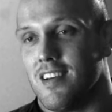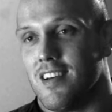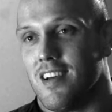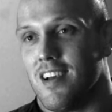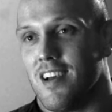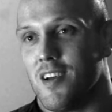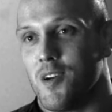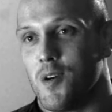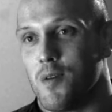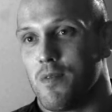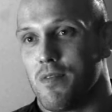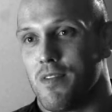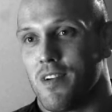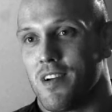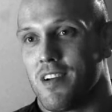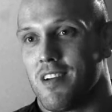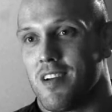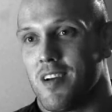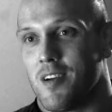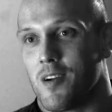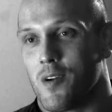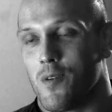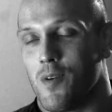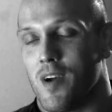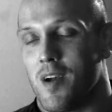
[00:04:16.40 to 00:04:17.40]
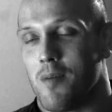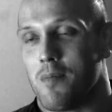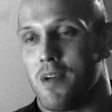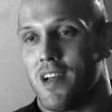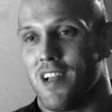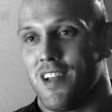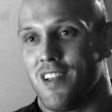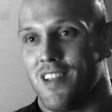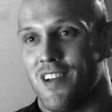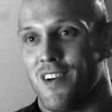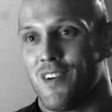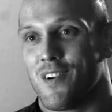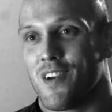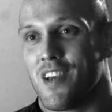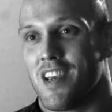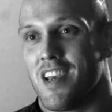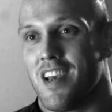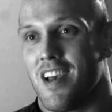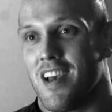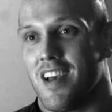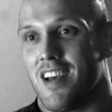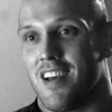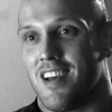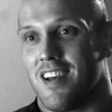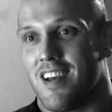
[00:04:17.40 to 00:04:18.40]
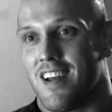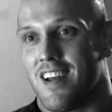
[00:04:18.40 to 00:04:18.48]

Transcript: I hope for quite a bit longer yet.